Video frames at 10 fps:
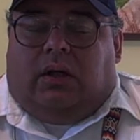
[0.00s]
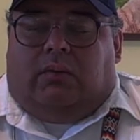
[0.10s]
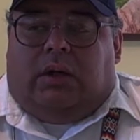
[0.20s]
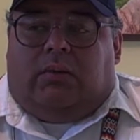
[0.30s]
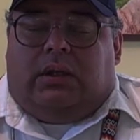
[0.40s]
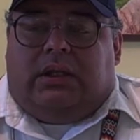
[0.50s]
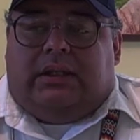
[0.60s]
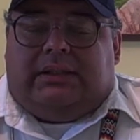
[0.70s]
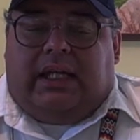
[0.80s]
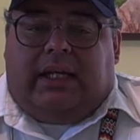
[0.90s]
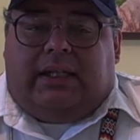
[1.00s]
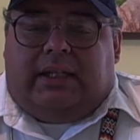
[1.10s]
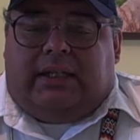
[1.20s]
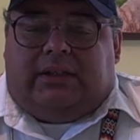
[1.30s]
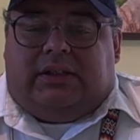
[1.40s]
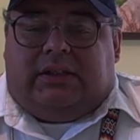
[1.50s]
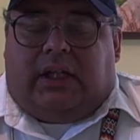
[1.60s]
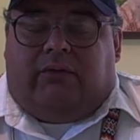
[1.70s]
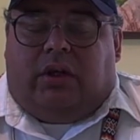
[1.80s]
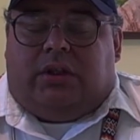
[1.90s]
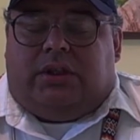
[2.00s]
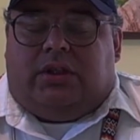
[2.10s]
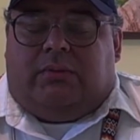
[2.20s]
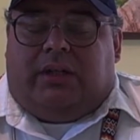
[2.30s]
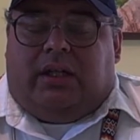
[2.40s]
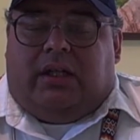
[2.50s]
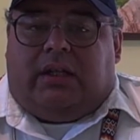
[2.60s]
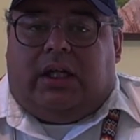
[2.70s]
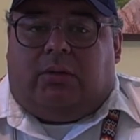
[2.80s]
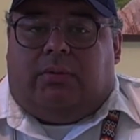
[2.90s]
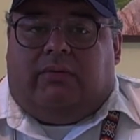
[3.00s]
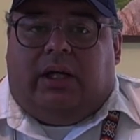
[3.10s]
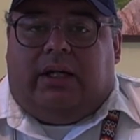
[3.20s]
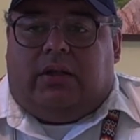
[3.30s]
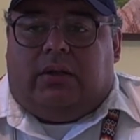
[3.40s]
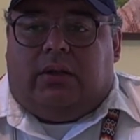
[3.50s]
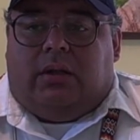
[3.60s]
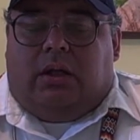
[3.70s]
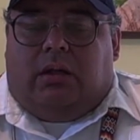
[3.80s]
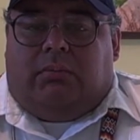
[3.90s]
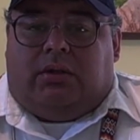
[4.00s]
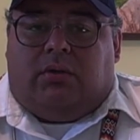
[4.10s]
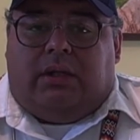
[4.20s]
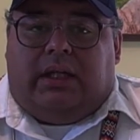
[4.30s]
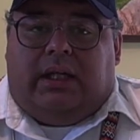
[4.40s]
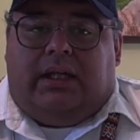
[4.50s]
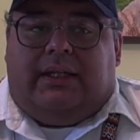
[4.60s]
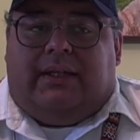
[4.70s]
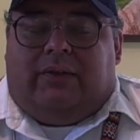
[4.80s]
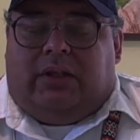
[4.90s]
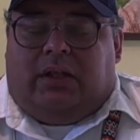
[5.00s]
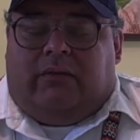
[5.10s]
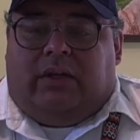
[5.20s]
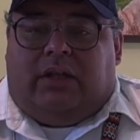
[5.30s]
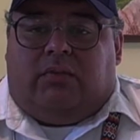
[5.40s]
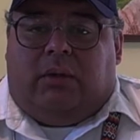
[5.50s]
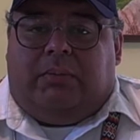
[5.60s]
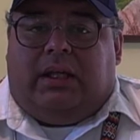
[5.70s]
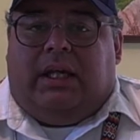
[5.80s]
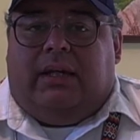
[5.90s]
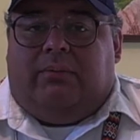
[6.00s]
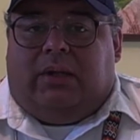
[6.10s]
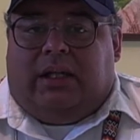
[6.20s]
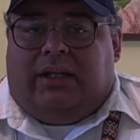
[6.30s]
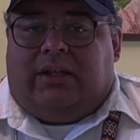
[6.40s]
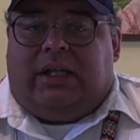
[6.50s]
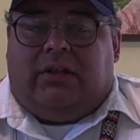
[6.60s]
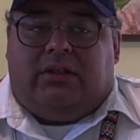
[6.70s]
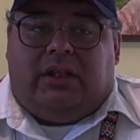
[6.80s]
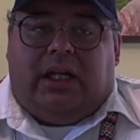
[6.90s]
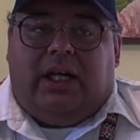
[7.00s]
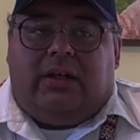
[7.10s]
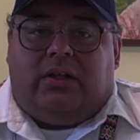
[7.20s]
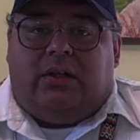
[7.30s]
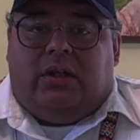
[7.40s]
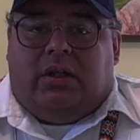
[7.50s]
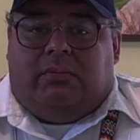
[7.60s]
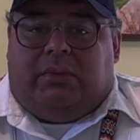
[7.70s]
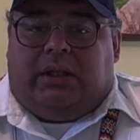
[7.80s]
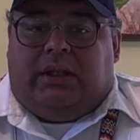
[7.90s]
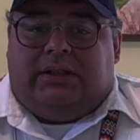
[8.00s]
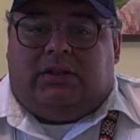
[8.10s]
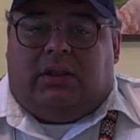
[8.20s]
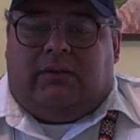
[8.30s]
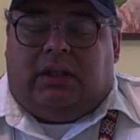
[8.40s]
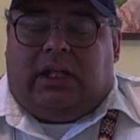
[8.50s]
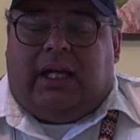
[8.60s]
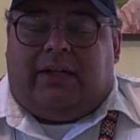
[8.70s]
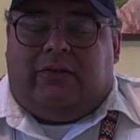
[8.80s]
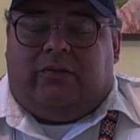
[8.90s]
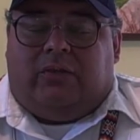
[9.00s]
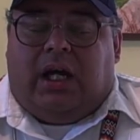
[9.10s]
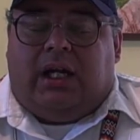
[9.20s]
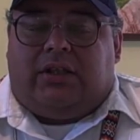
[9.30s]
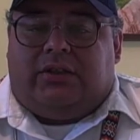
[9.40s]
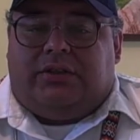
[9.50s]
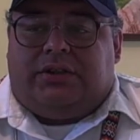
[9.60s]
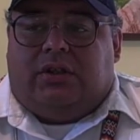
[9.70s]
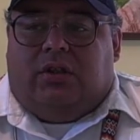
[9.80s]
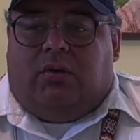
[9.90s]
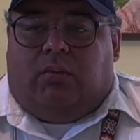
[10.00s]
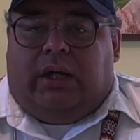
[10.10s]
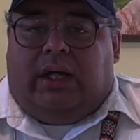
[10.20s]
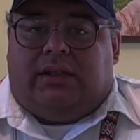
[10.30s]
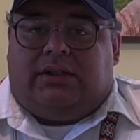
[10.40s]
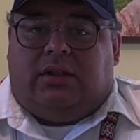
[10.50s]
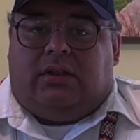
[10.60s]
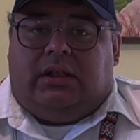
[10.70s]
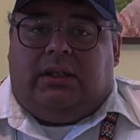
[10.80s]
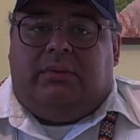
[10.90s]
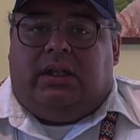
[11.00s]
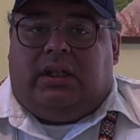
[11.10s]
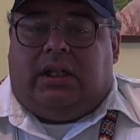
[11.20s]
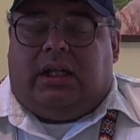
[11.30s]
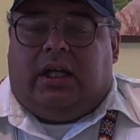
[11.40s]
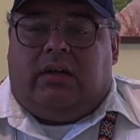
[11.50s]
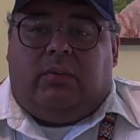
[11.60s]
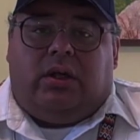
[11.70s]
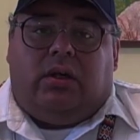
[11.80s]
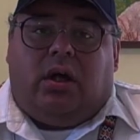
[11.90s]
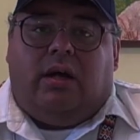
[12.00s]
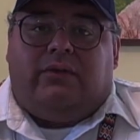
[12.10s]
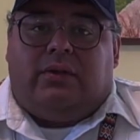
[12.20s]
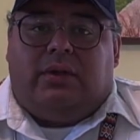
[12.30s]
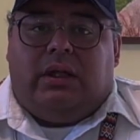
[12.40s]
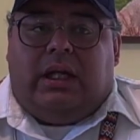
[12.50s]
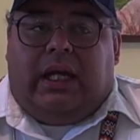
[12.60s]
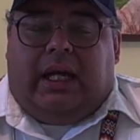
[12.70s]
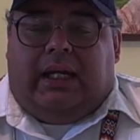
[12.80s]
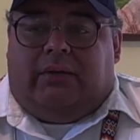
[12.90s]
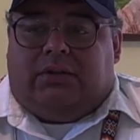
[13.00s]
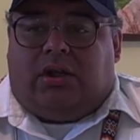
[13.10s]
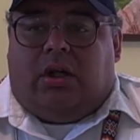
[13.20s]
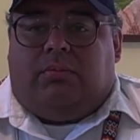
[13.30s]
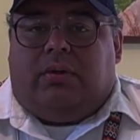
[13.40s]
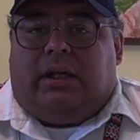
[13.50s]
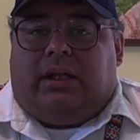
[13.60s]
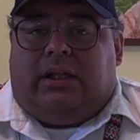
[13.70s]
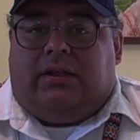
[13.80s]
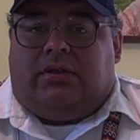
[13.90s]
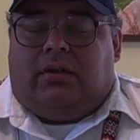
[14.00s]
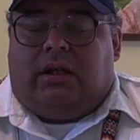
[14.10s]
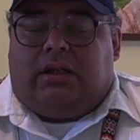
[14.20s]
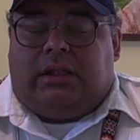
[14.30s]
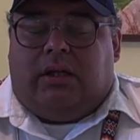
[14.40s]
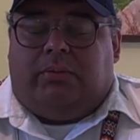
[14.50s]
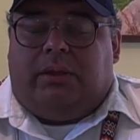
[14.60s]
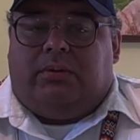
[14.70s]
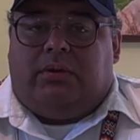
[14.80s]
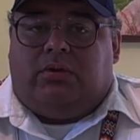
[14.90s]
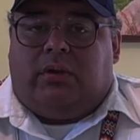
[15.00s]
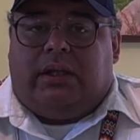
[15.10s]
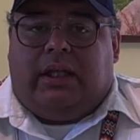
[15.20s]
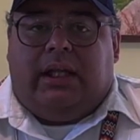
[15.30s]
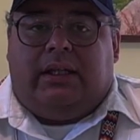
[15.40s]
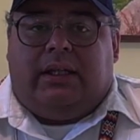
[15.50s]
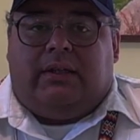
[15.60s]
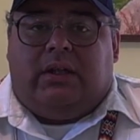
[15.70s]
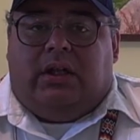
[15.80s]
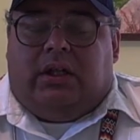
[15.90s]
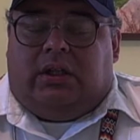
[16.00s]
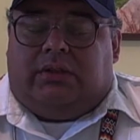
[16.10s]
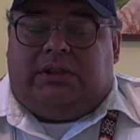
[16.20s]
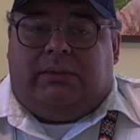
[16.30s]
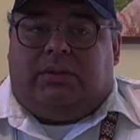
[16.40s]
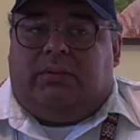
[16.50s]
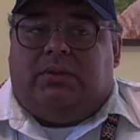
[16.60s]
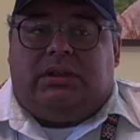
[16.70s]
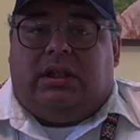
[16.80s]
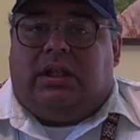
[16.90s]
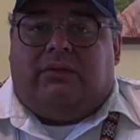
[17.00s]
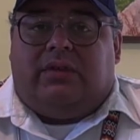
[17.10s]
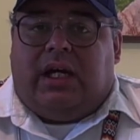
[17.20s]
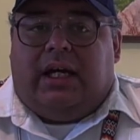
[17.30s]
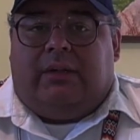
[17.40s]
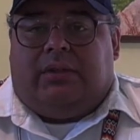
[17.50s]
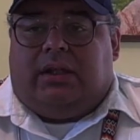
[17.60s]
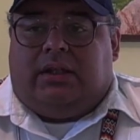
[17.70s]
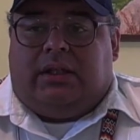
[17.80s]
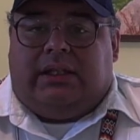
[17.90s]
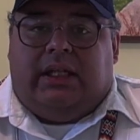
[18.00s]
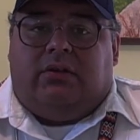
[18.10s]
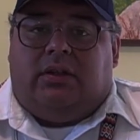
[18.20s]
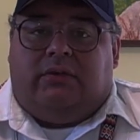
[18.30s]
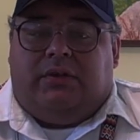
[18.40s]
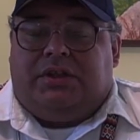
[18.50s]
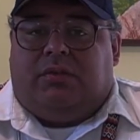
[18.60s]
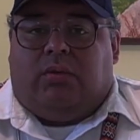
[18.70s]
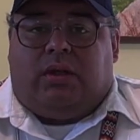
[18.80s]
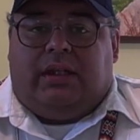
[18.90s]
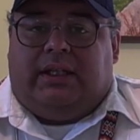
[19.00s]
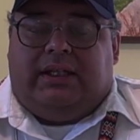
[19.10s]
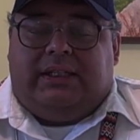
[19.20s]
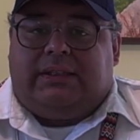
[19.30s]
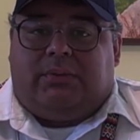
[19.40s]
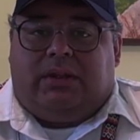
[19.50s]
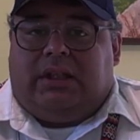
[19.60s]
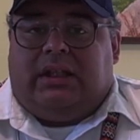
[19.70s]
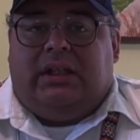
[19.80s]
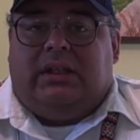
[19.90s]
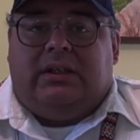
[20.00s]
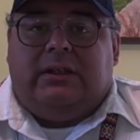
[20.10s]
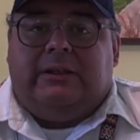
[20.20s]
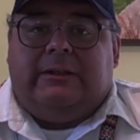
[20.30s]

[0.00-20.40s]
Well, one of the sad things is I volunteered to be a healthcare provider, but toward the end of the event, we became a healthcare denier because of the lack of doctors. We had to start limiting the care we could offer, and it was heartbreaking to tell people toward the end that there simply wasn't enough time to get the dental and vision work that they desperately needed.